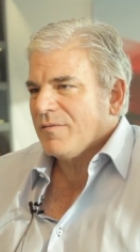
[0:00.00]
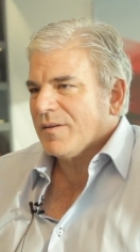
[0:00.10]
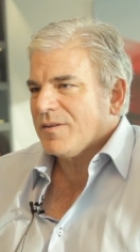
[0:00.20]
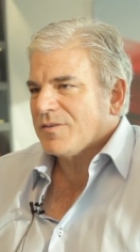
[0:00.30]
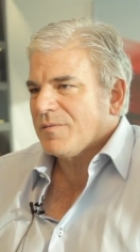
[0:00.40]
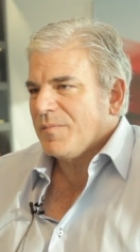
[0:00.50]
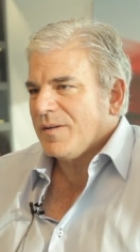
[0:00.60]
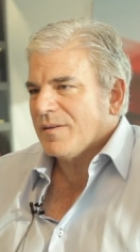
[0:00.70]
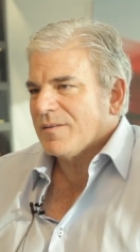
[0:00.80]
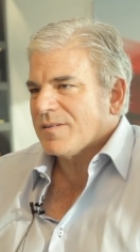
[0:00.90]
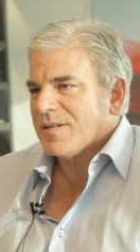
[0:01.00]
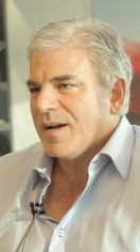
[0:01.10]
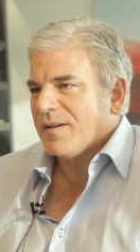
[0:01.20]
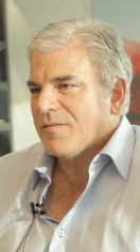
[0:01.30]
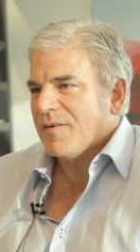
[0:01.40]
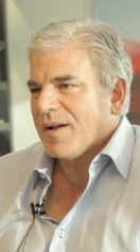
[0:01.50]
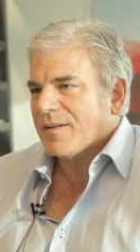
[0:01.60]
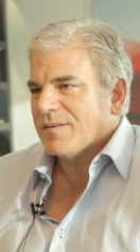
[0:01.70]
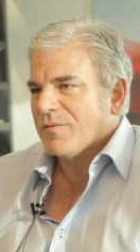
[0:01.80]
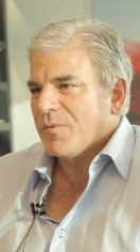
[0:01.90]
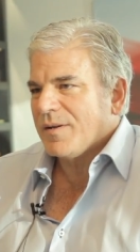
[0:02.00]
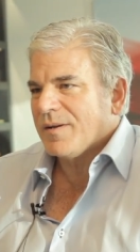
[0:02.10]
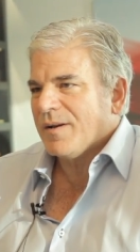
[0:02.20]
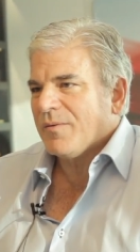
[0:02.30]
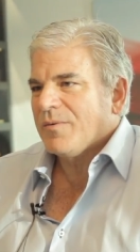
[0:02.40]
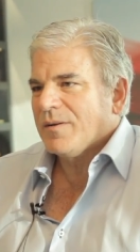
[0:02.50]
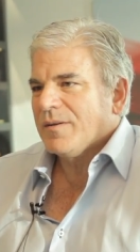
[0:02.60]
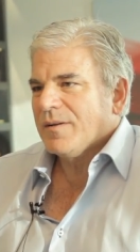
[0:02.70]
really should be the deciding factors of where you go.